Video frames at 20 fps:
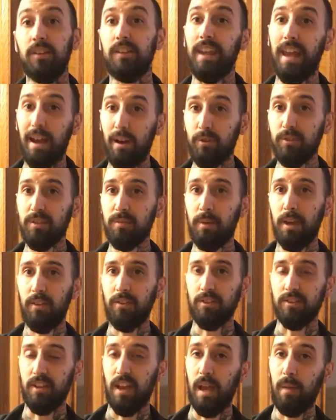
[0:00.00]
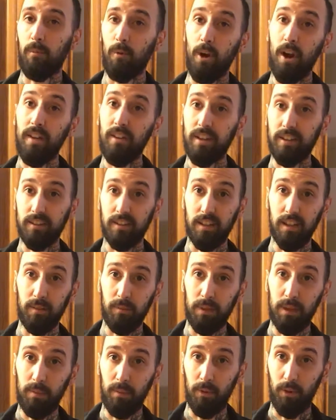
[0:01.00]
Now is about the time where I like to
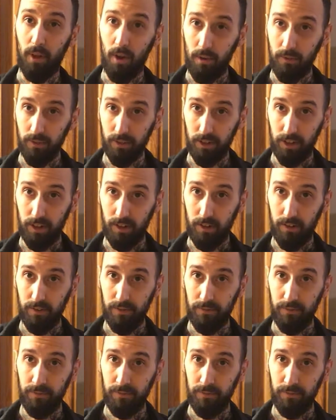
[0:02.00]
get people over here.